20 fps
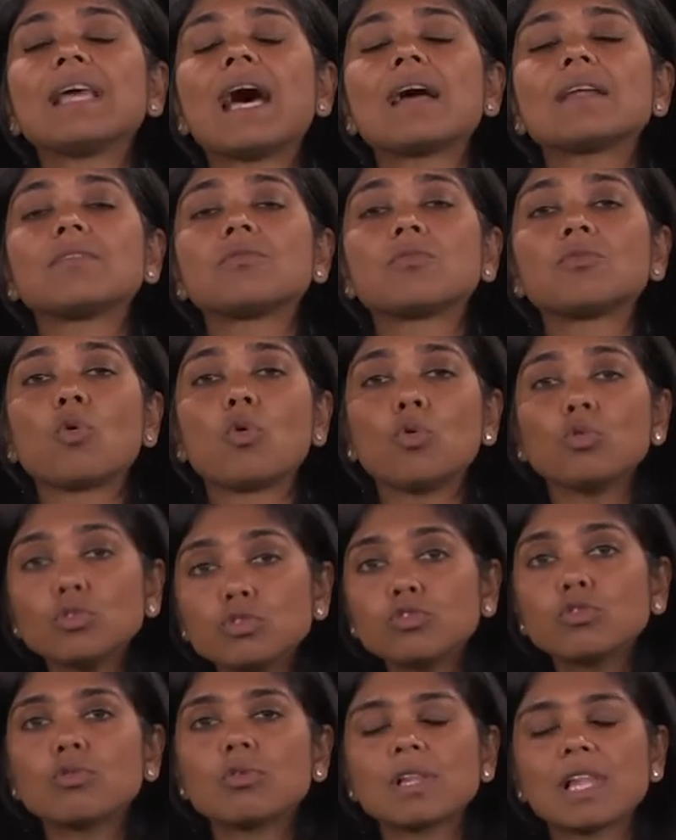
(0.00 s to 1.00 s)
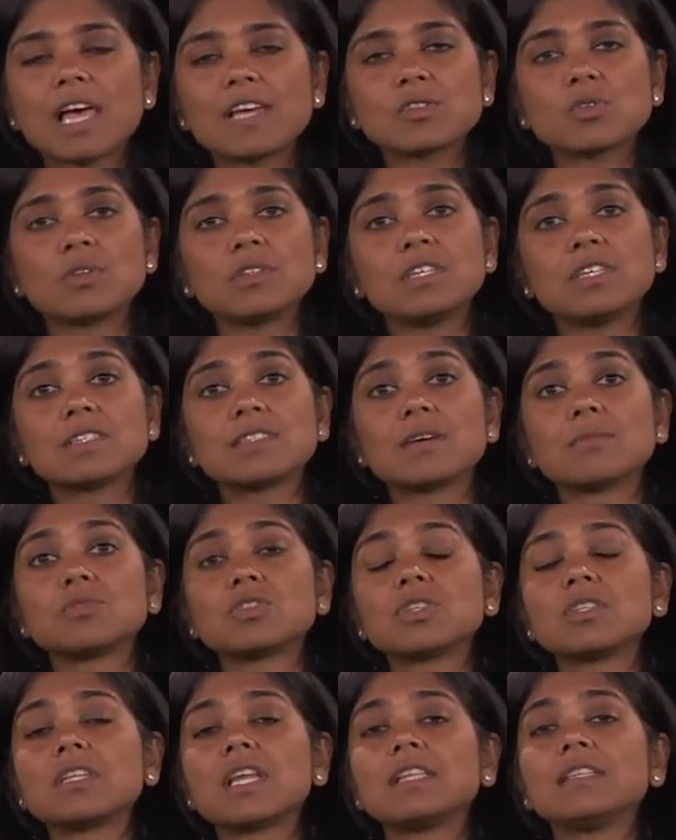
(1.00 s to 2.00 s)
that also relies on the
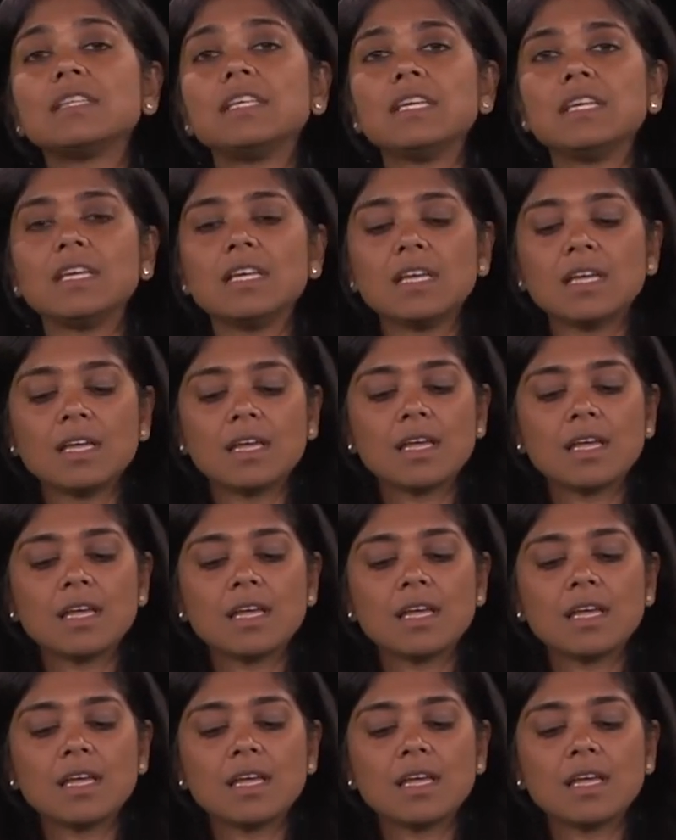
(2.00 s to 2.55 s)
assumption that the